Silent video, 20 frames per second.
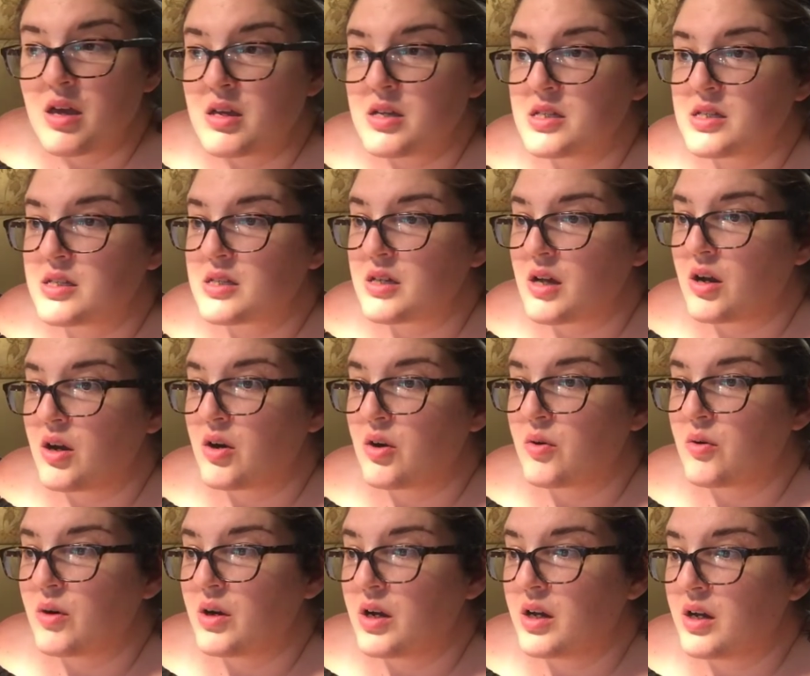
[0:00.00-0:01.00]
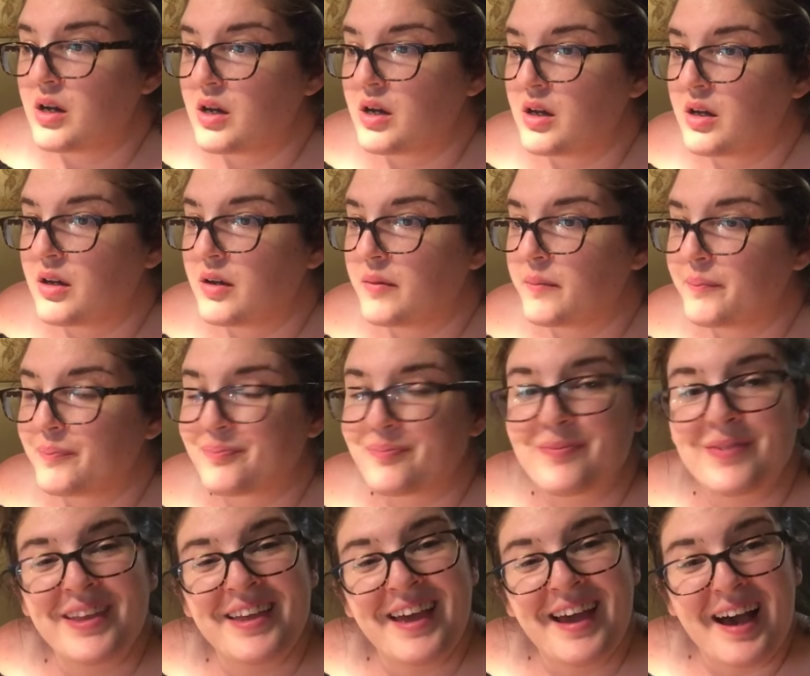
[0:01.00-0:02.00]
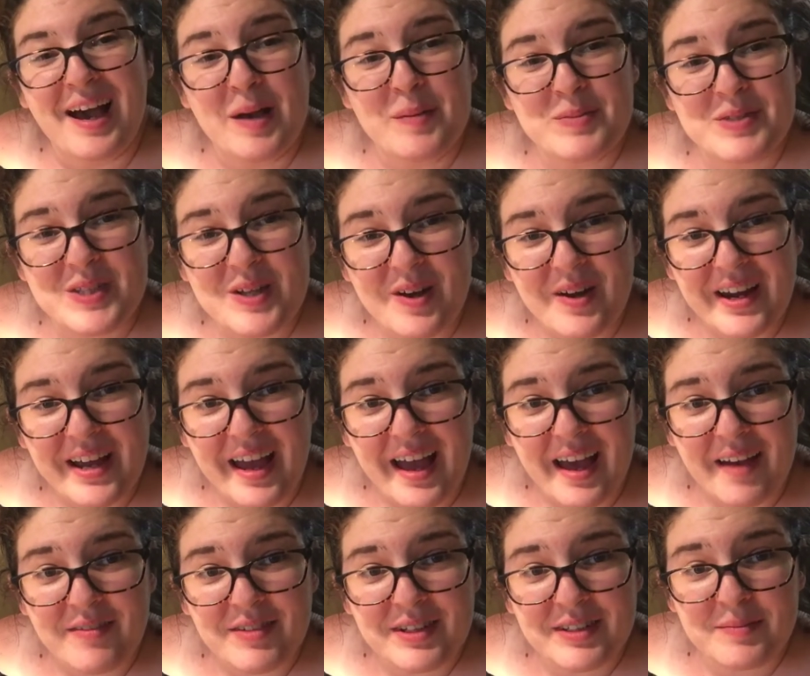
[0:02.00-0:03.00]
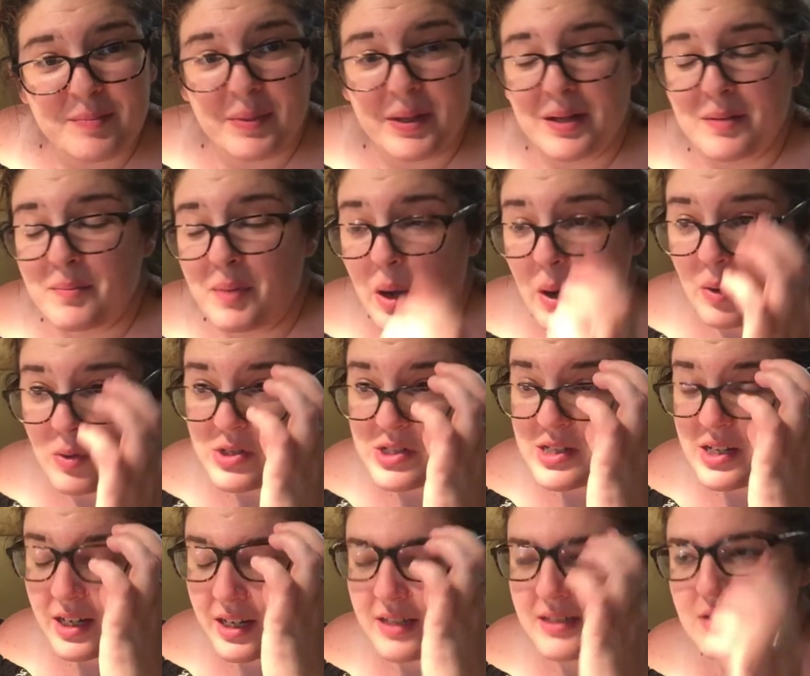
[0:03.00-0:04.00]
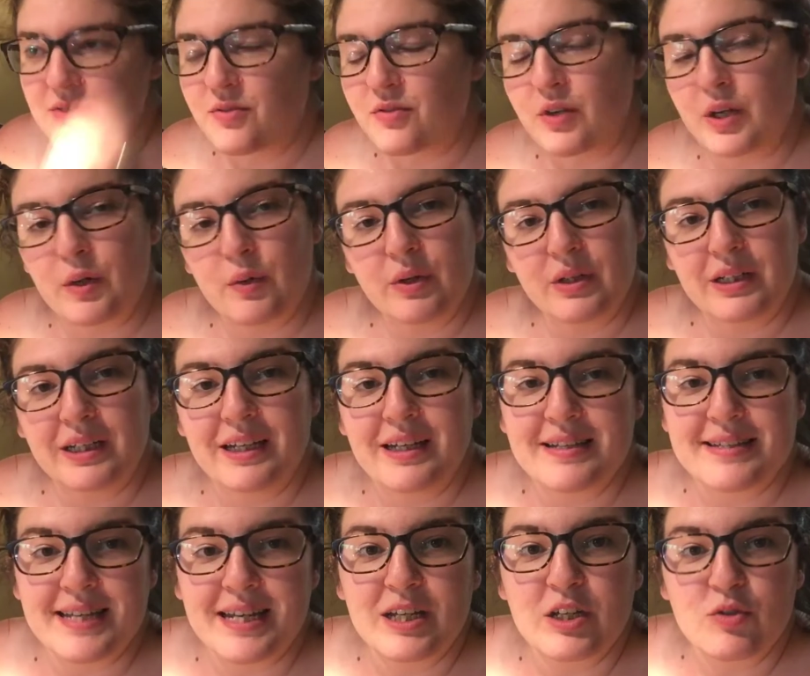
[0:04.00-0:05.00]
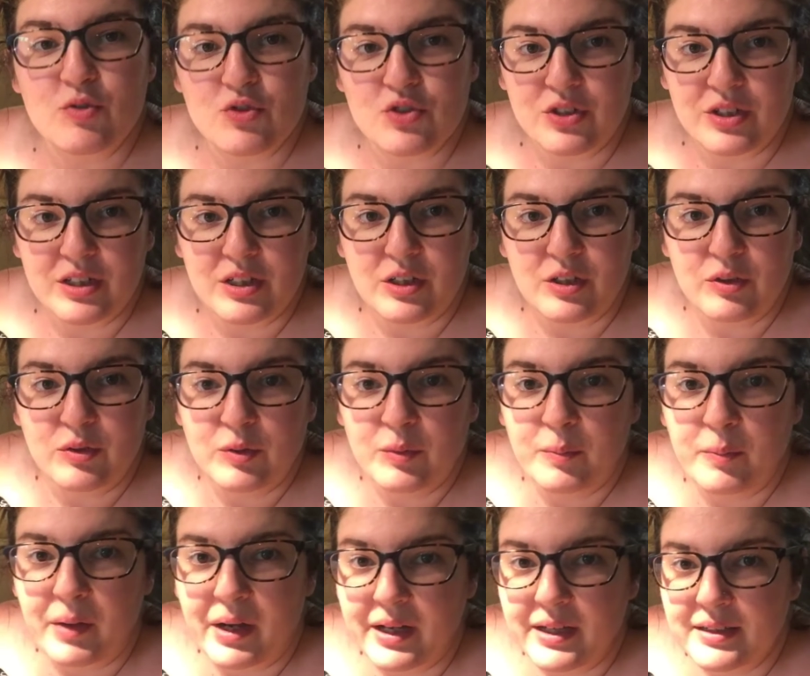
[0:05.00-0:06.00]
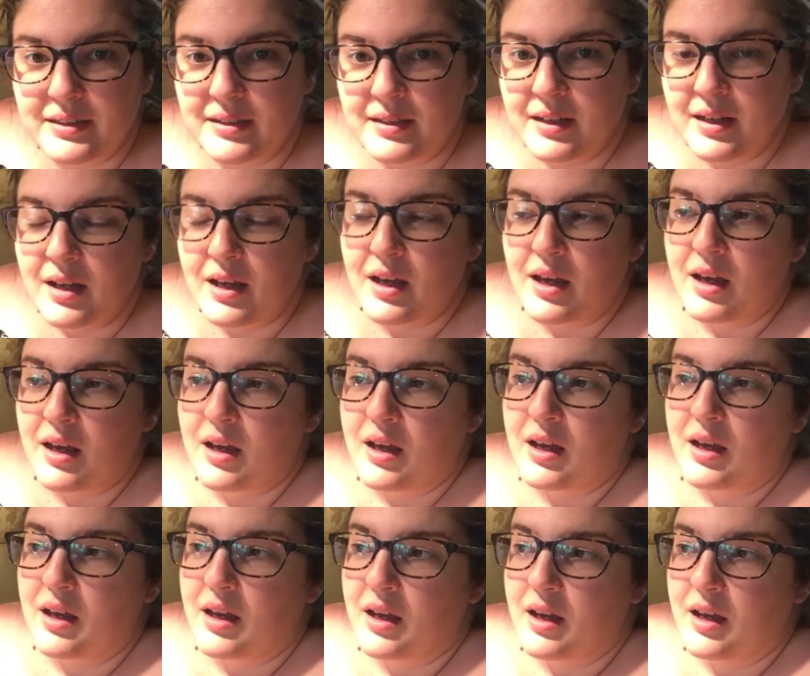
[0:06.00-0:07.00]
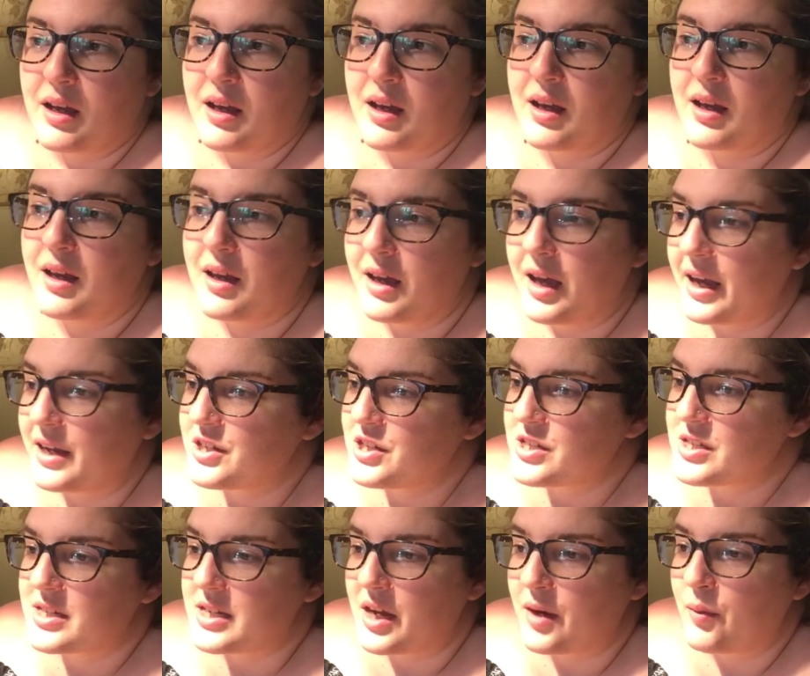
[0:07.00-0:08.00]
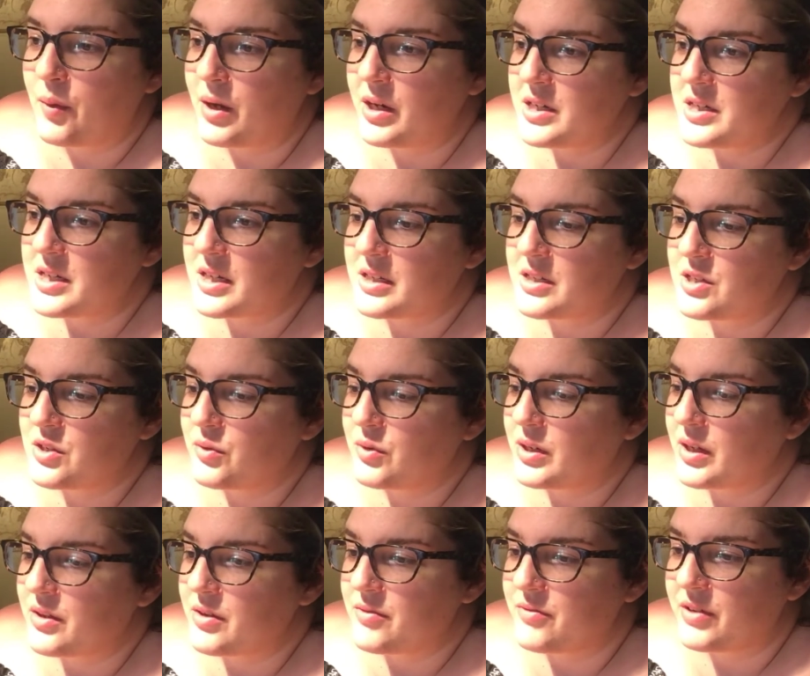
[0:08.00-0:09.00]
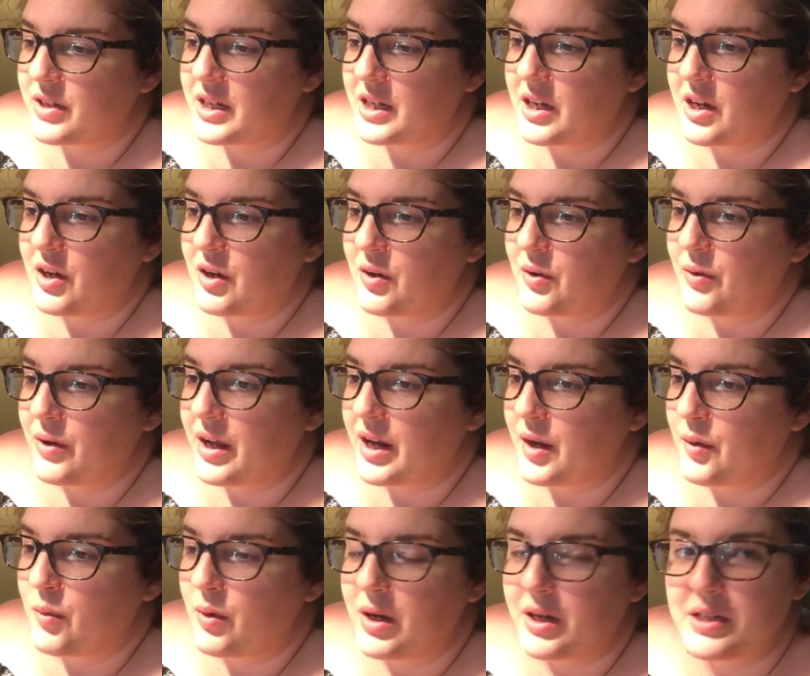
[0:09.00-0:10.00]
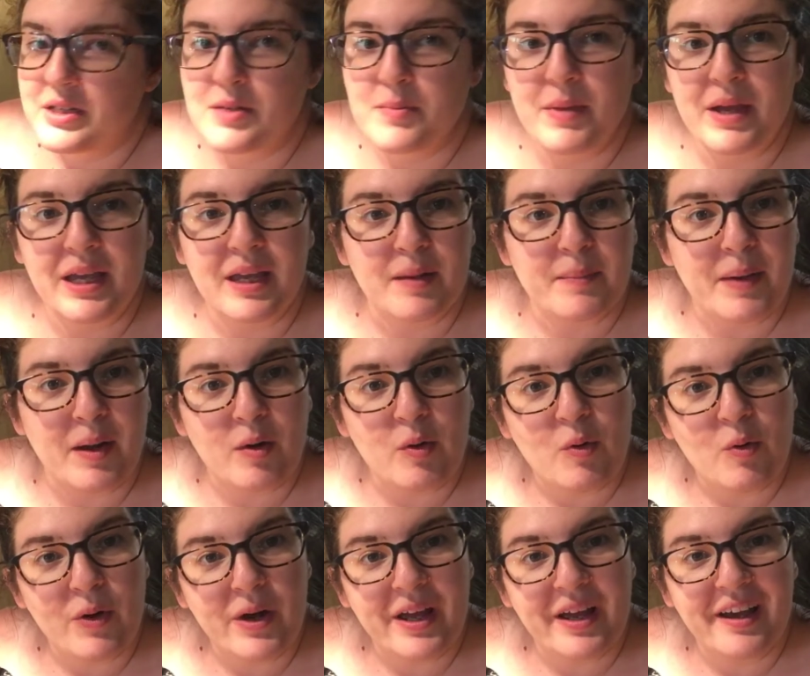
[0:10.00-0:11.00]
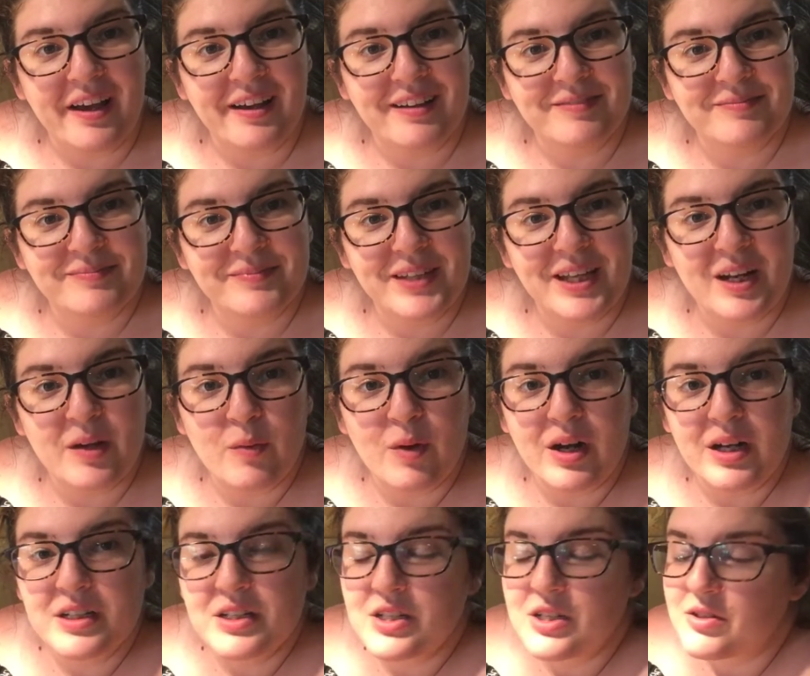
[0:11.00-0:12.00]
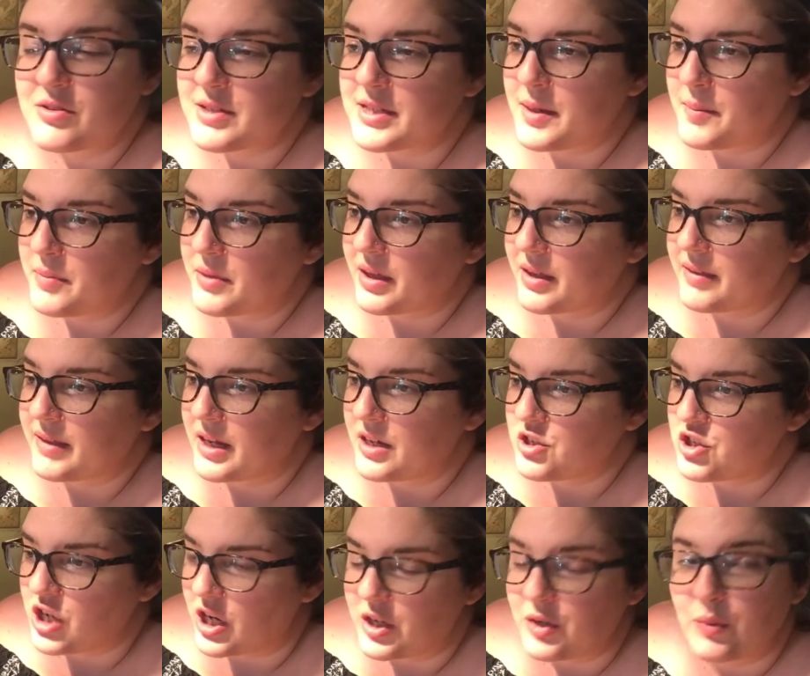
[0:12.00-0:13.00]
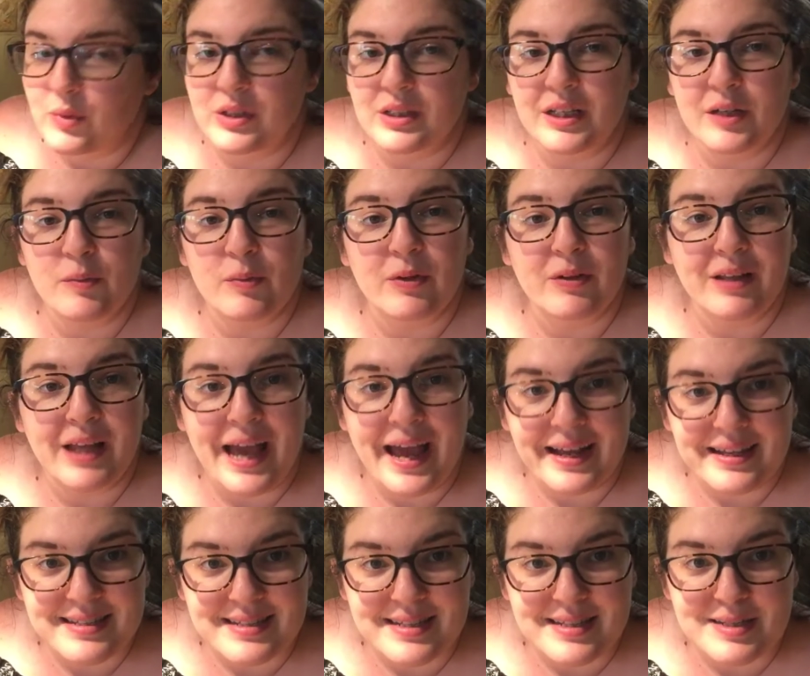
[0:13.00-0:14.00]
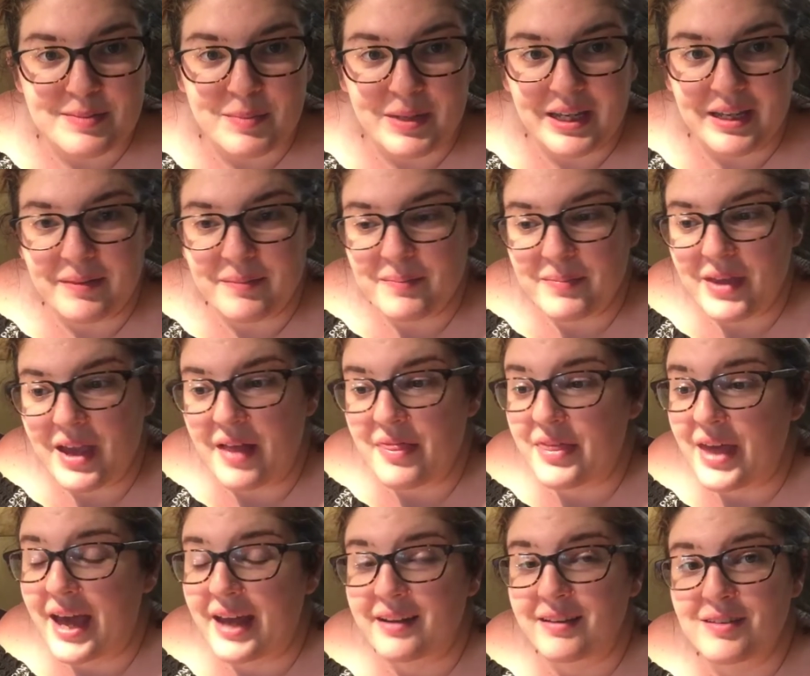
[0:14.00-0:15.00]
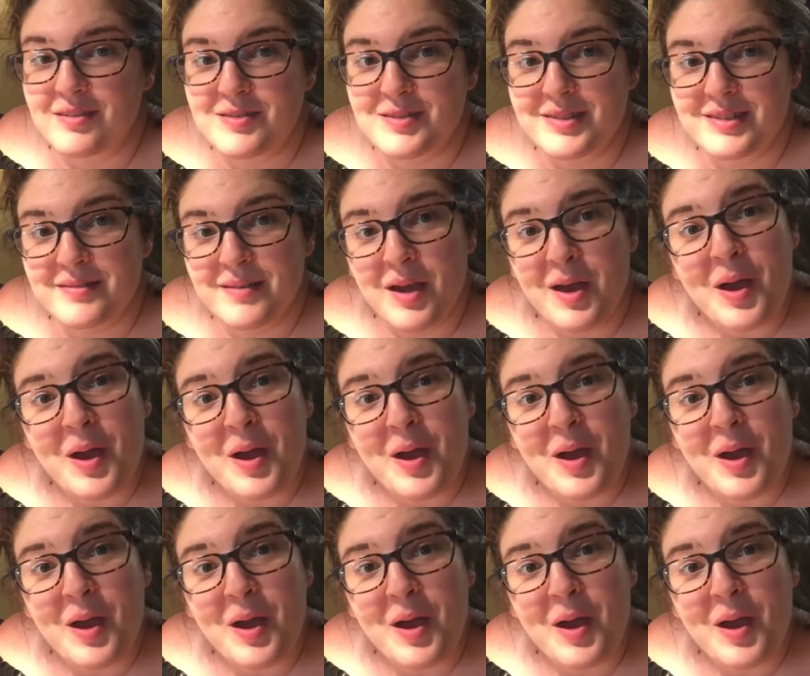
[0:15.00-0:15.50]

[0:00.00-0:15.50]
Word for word: So I'm sorry I haven't been posting as frequently as I usually do, but I just, I wanted to do another video and I wanted to make it about Hoya and I wanted to do something that genuinely relaxes me and that is